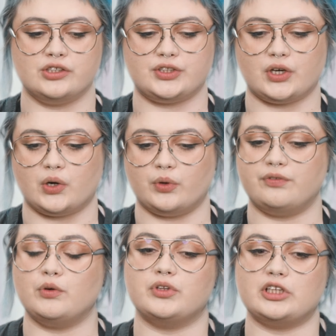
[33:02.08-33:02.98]
Yes. So
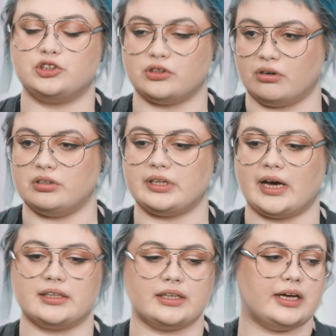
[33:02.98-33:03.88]
if you want to join
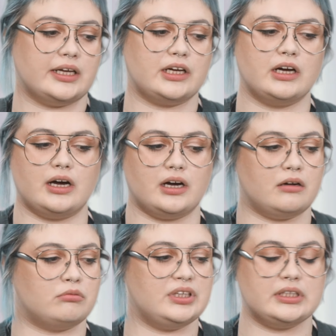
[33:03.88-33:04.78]
that, like
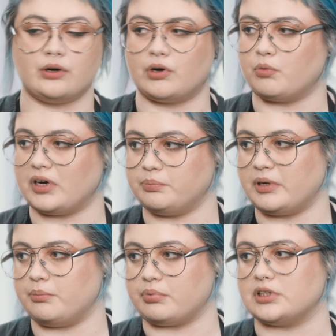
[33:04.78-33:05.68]
read our white
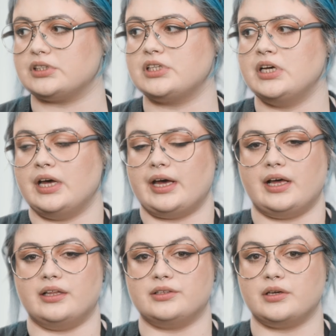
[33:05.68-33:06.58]
papers
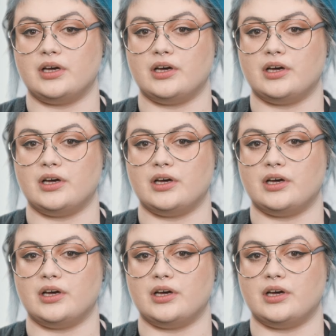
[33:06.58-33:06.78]
and